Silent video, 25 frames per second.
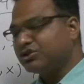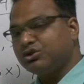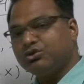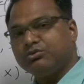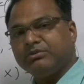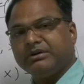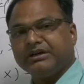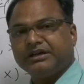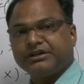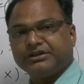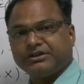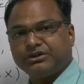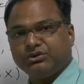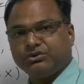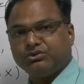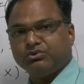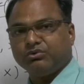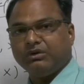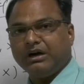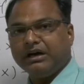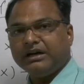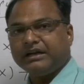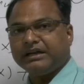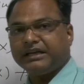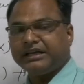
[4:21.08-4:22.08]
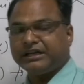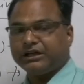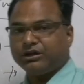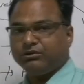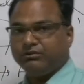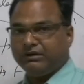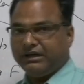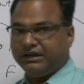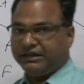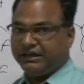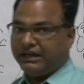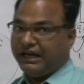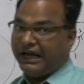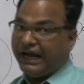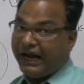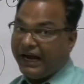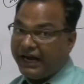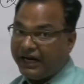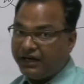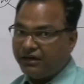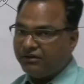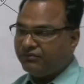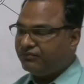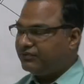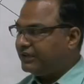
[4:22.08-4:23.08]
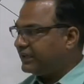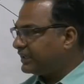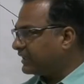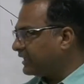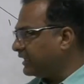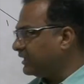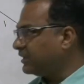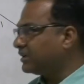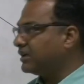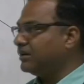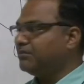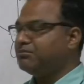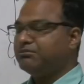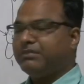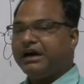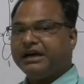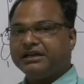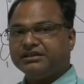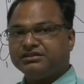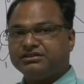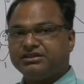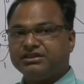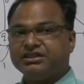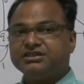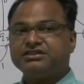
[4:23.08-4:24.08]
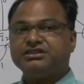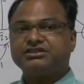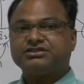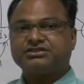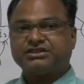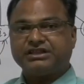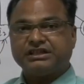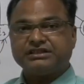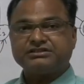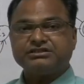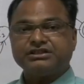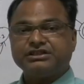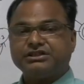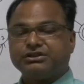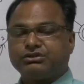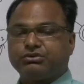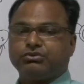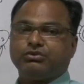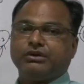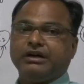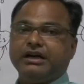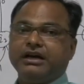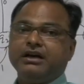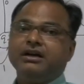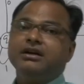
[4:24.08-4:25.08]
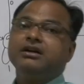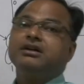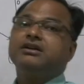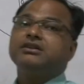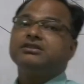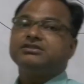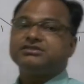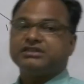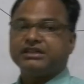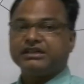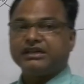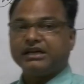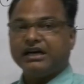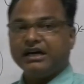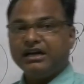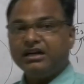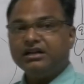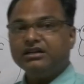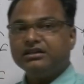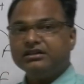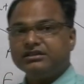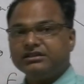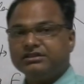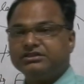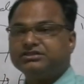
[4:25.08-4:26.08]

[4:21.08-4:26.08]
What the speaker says: Q1 and Q2 are equivalent, and we can combine these states into a single